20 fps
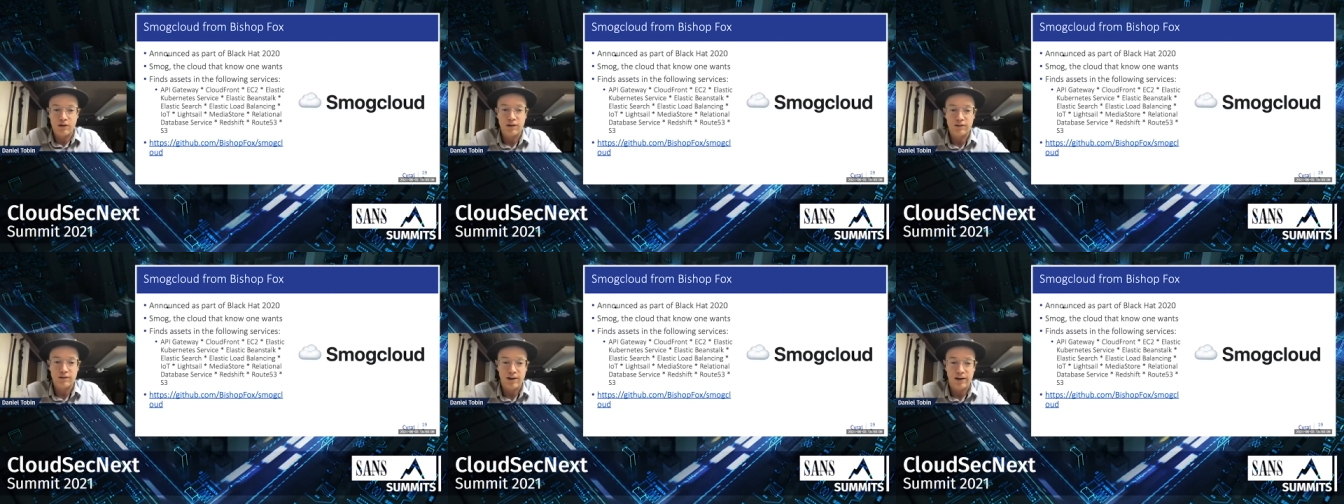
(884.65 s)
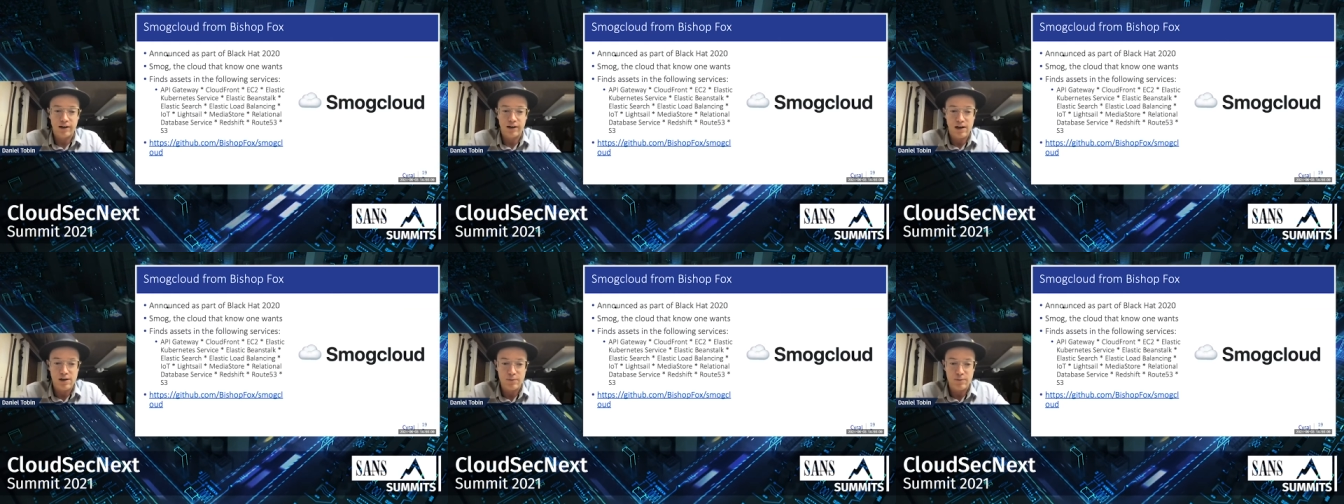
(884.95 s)

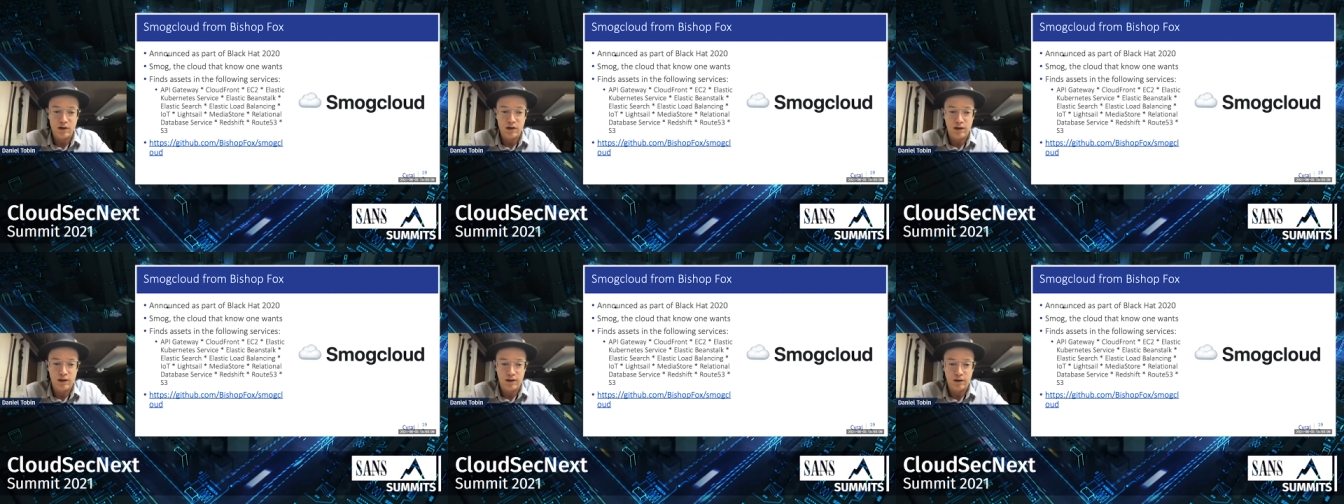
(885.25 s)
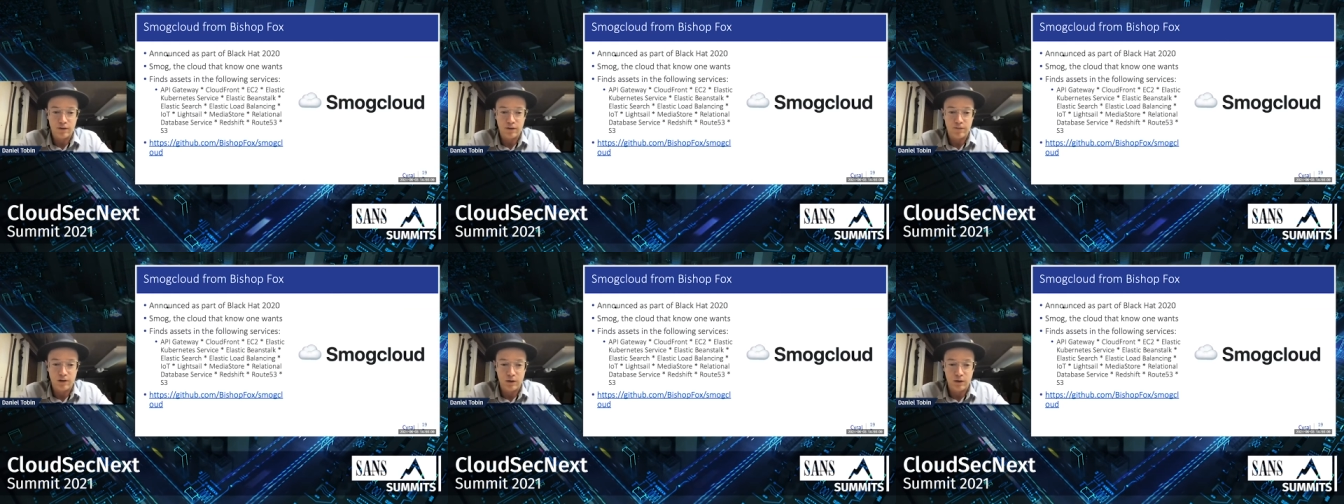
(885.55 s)
dynamic cloud
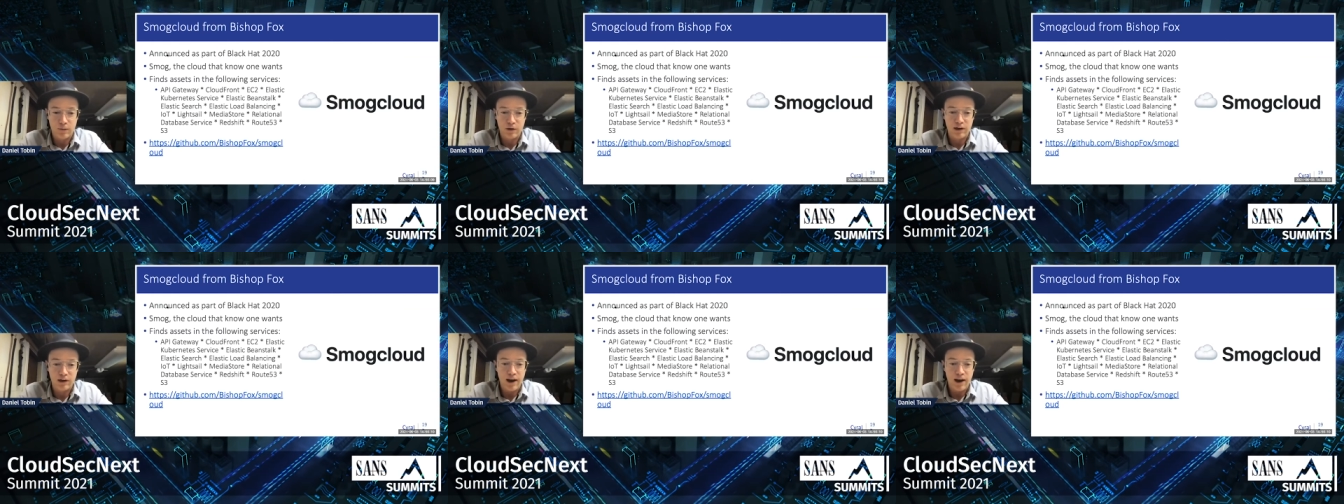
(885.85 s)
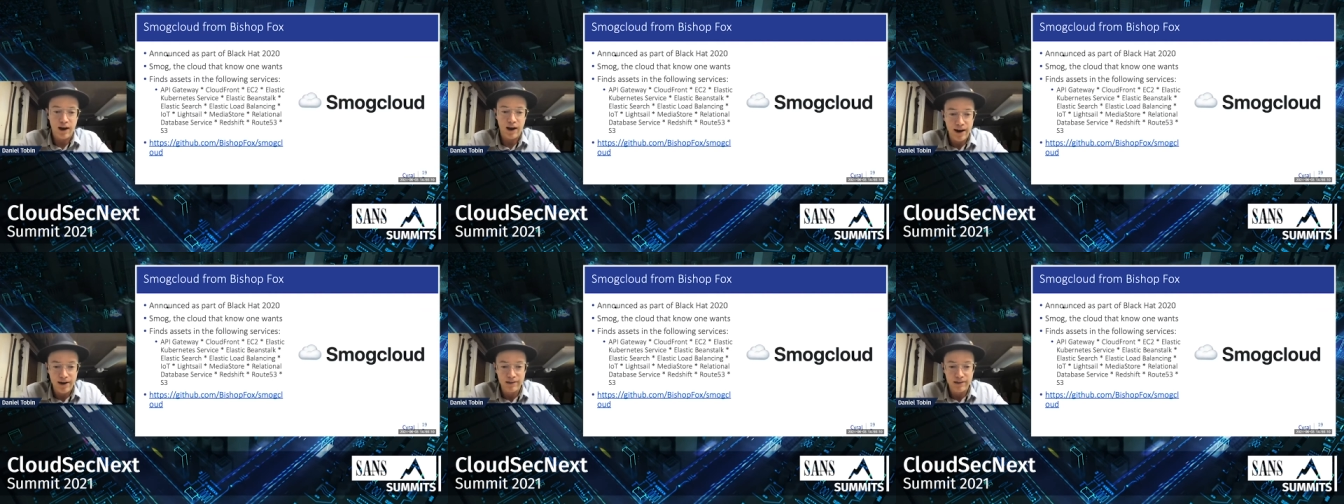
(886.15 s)
environment
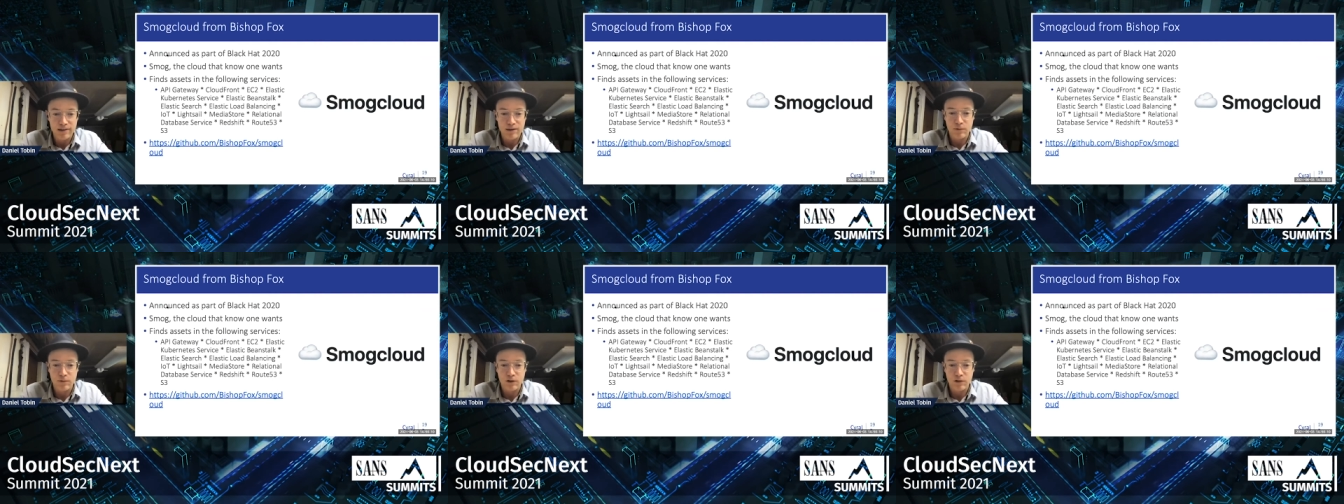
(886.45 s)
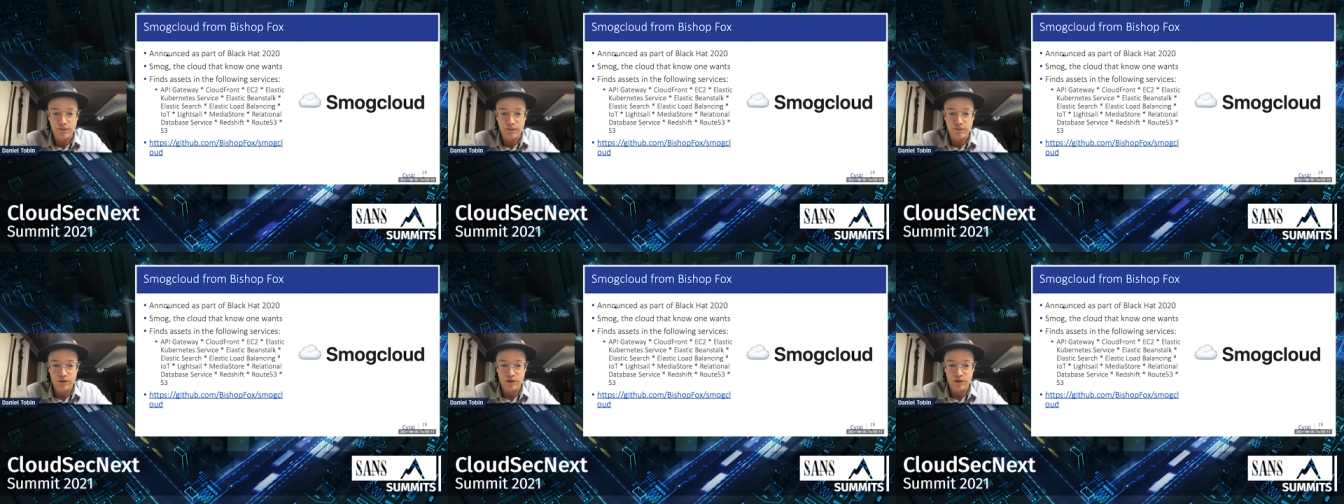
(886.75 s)
has to be the
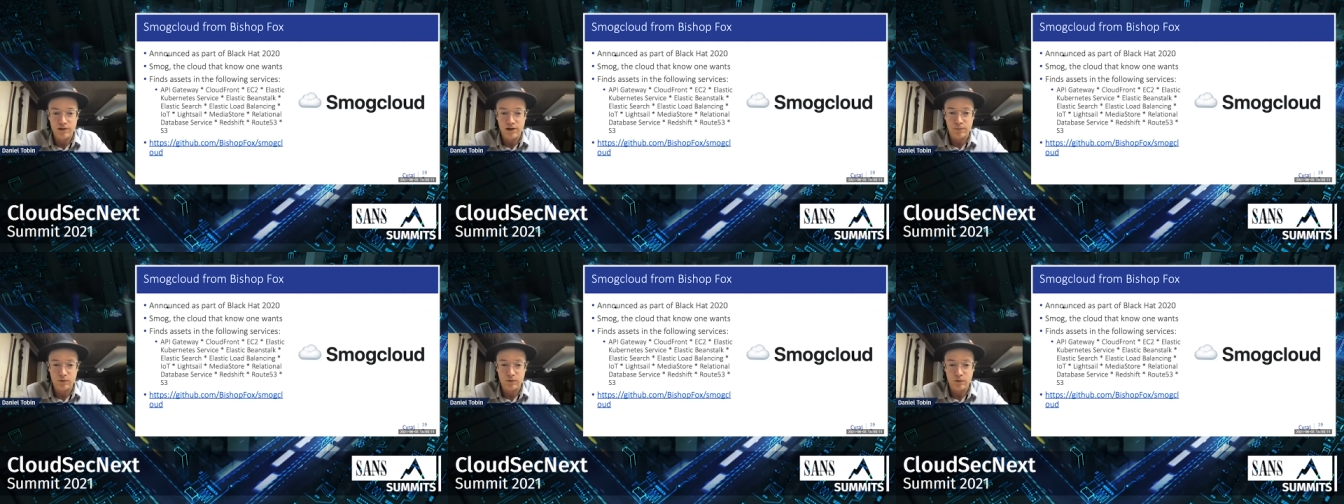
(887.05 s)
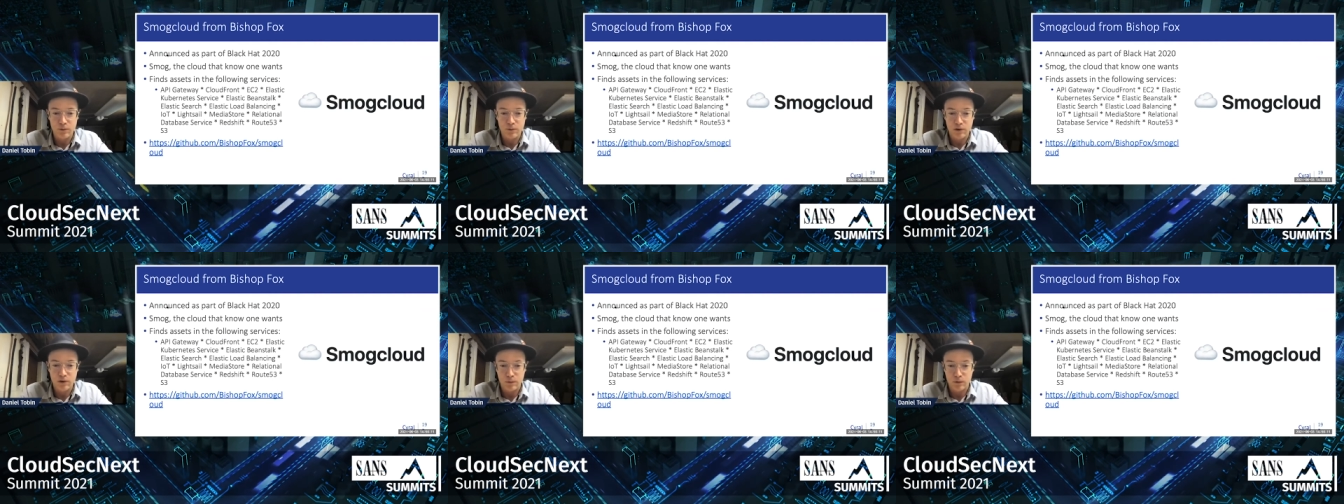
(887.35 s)
first step to
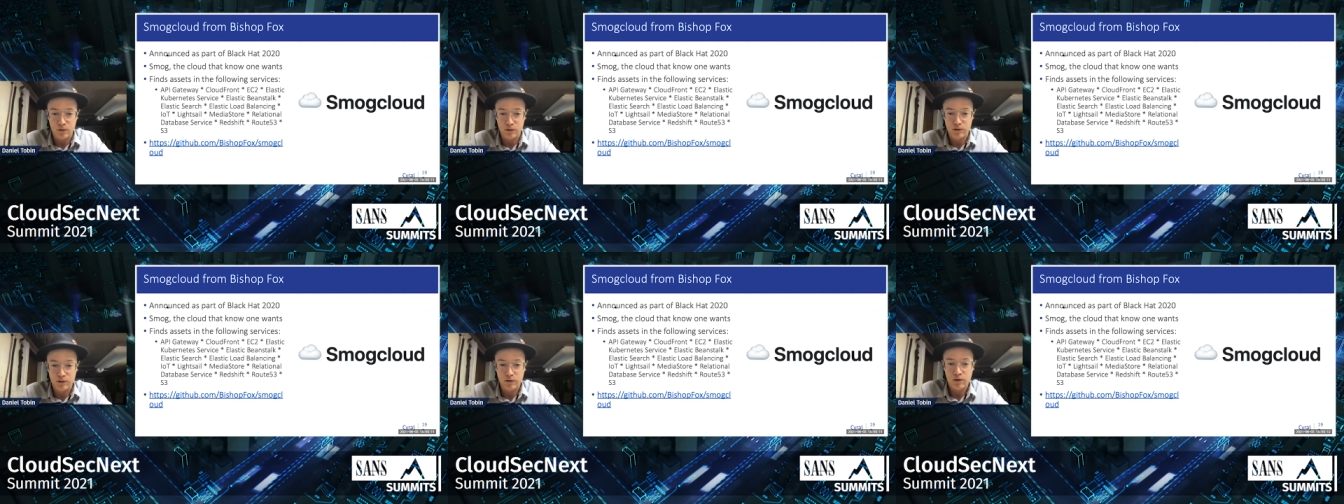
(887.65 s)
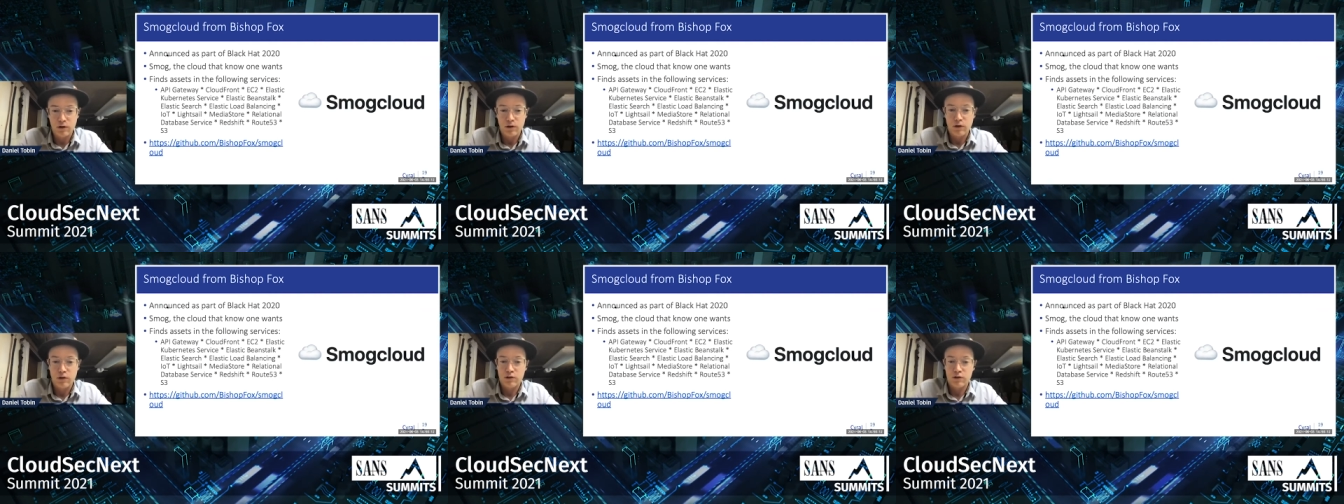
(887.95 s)
be able to,
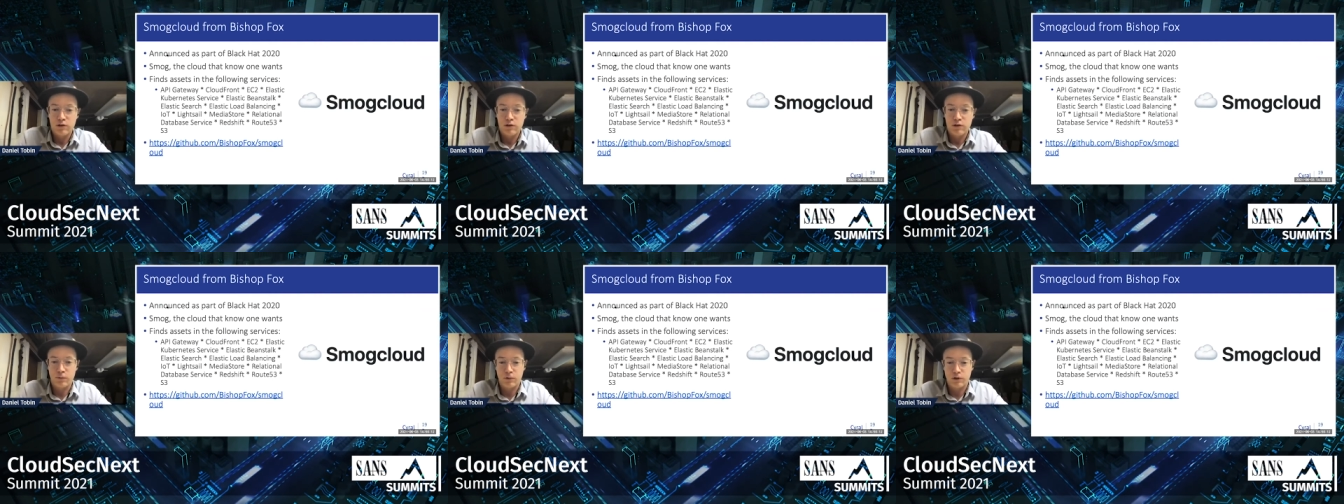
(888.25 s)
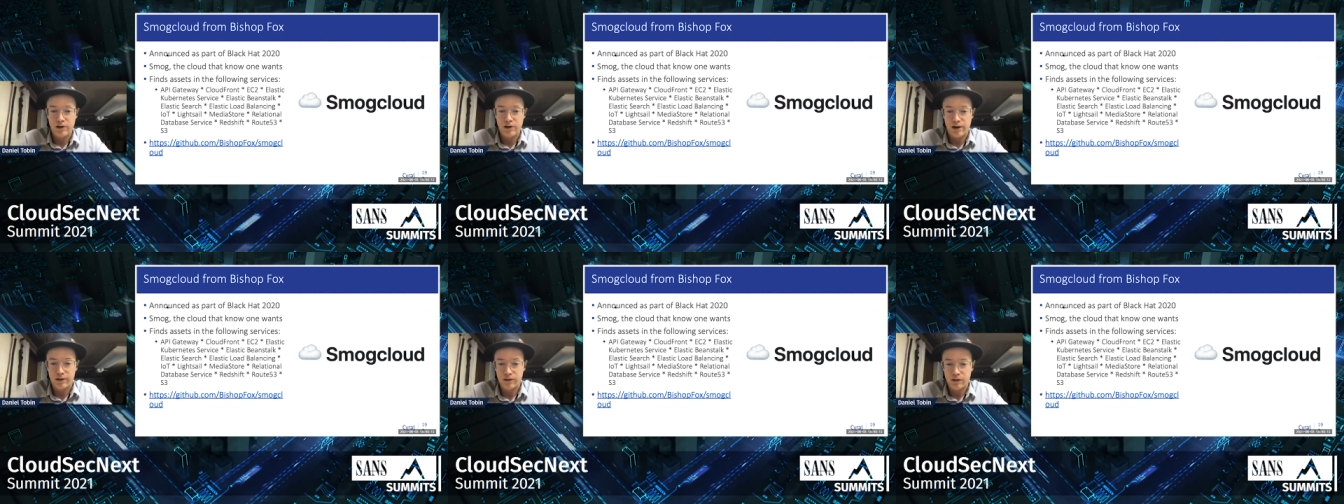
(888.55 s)
to
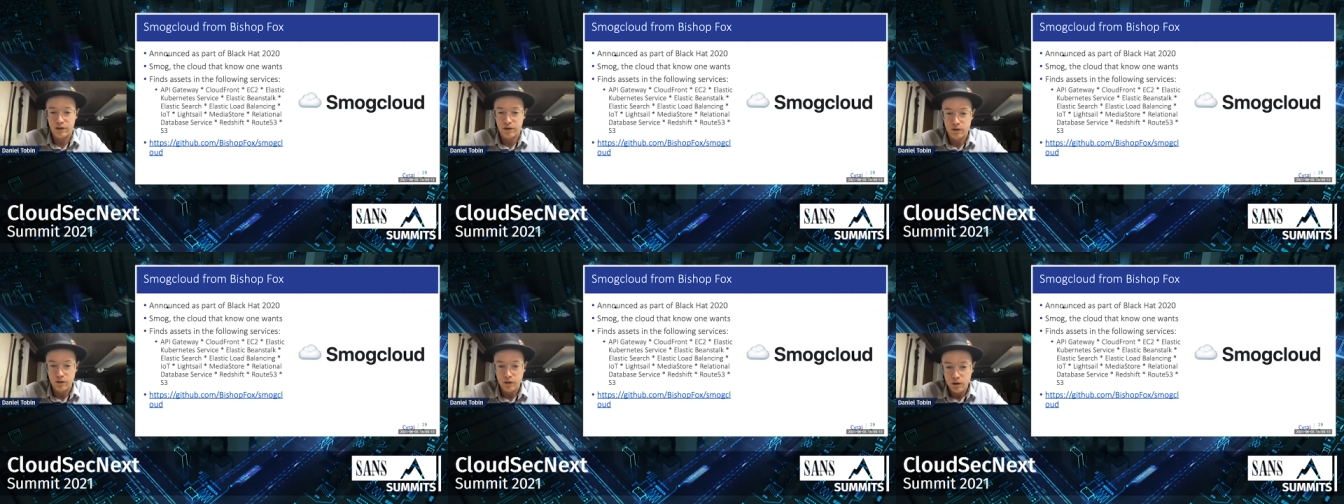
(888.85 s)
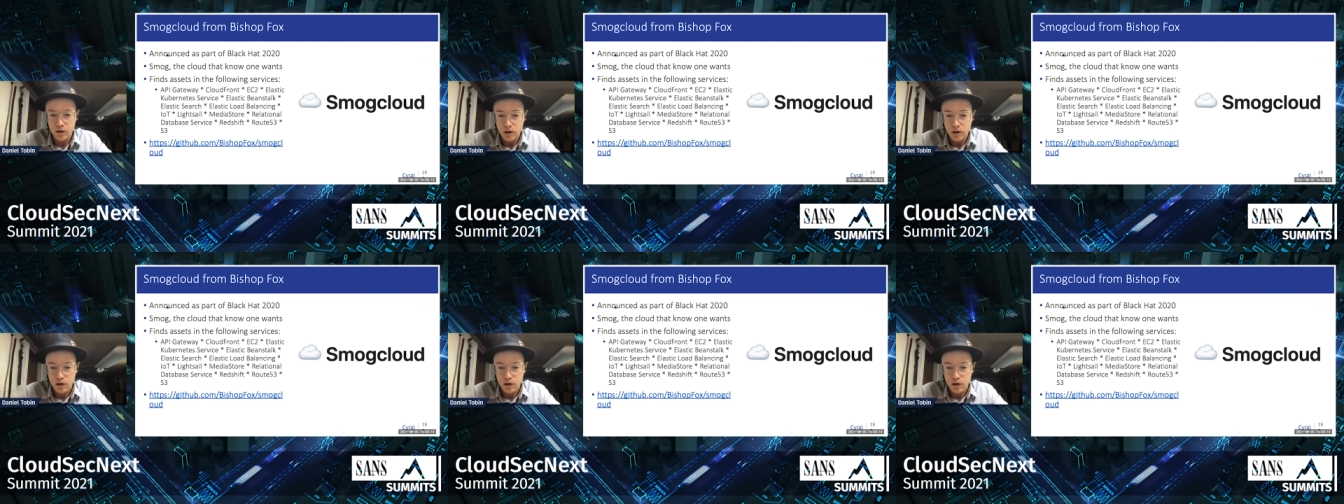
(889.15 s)
protect it.